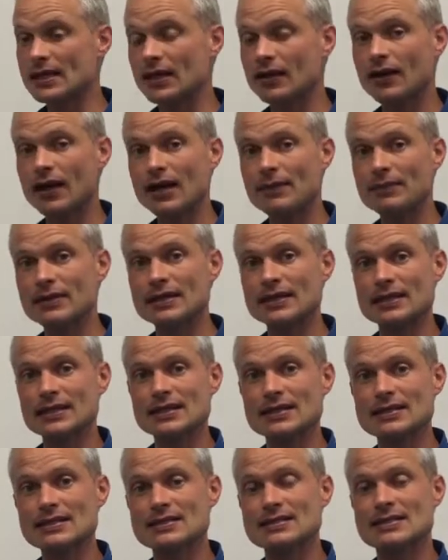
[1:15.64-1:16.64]
climate
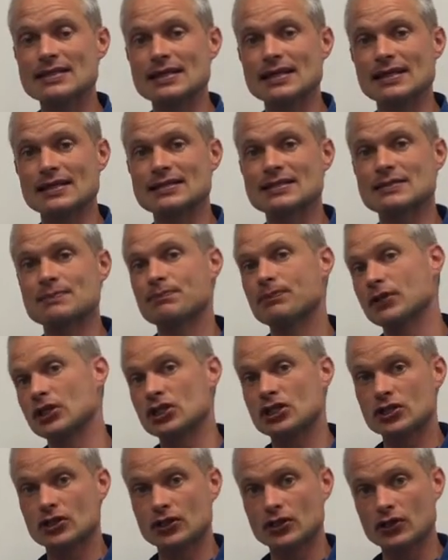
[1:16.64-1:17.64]
is the
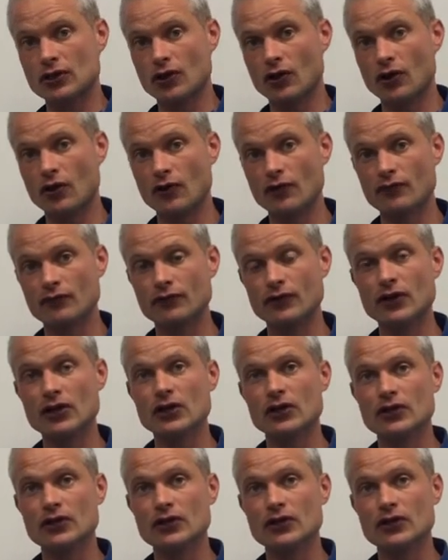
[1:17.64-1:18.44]
expression of